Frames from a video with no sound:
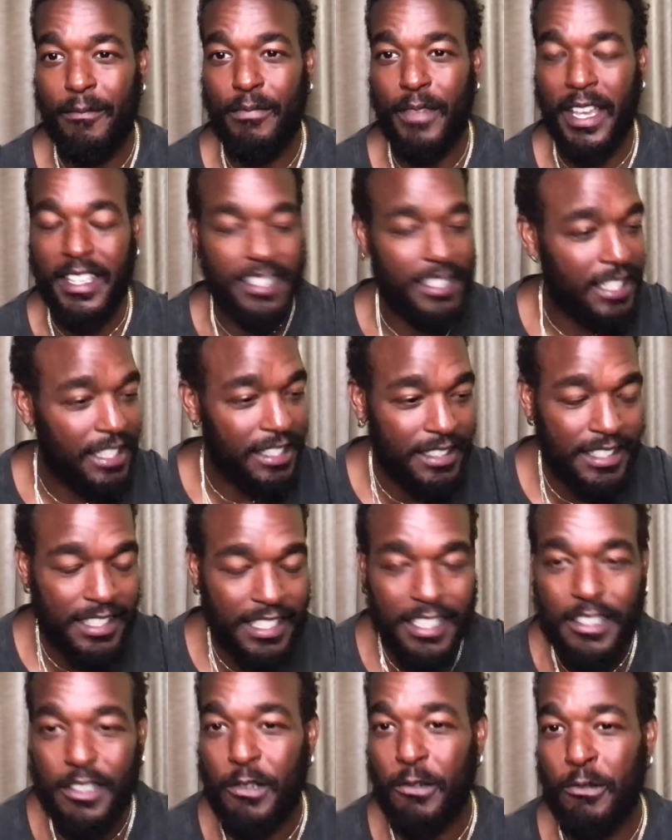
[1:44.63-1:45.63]
I've seen
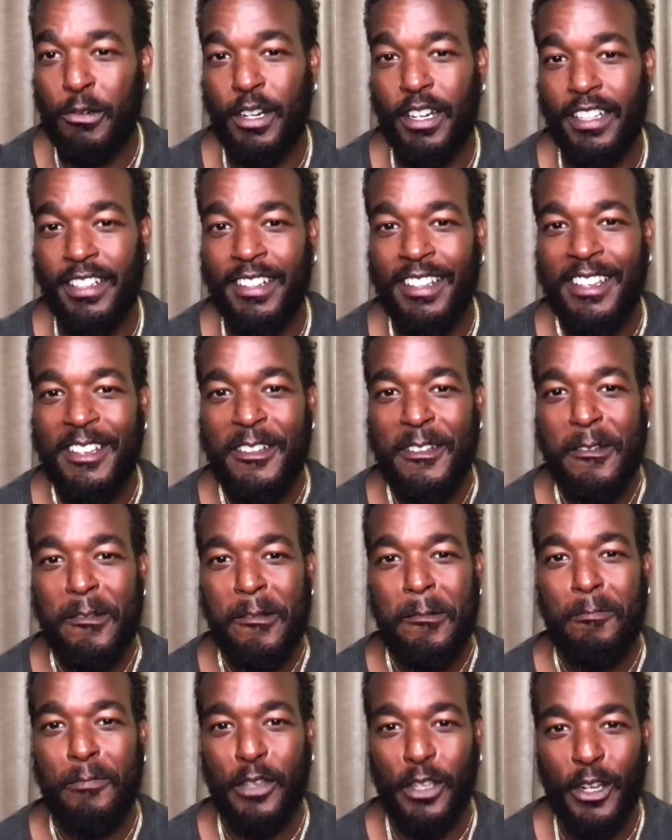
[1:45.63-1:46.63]
season one
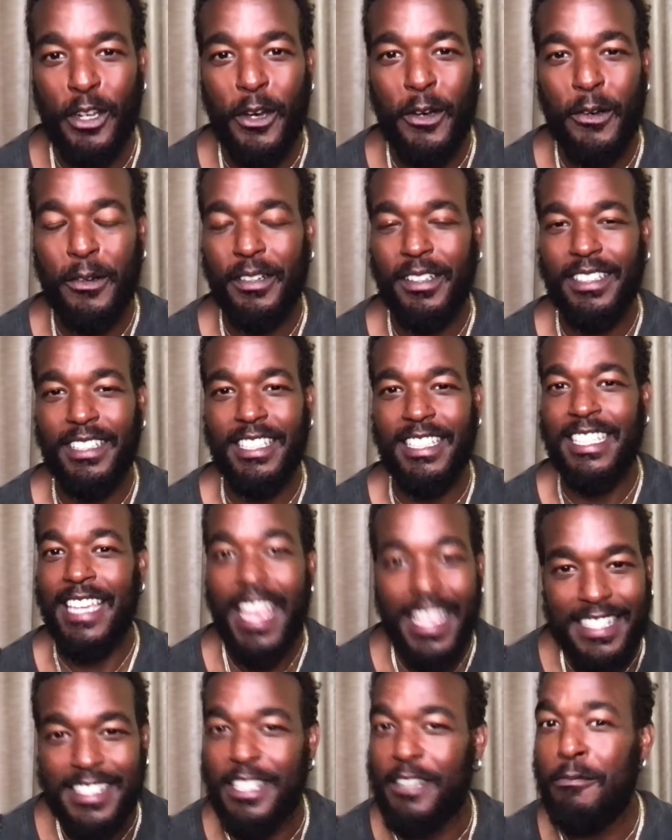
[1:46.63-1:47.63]
you know yes mm.